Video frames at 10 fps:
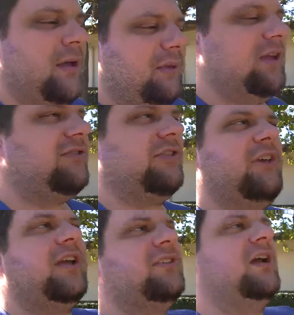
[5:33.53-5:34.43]
Because the
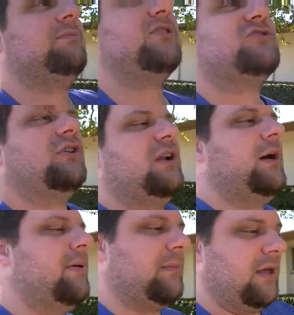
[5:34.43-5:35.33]
second time they showed
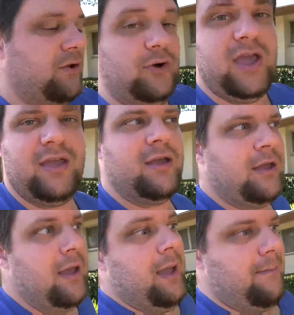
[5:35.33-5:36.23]
up, I'm like, okay,
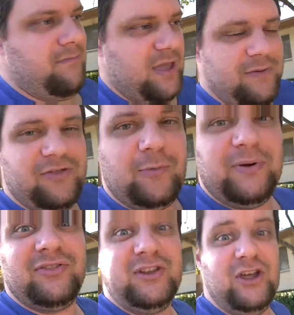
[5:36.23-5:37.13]
maybe they'll
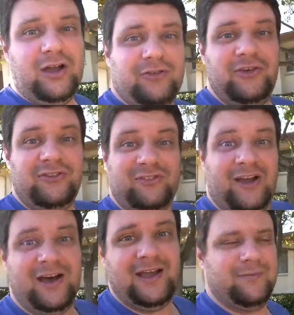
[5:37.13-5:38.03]
bring the duck this
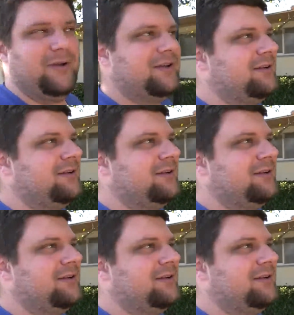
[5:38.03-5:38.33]
time.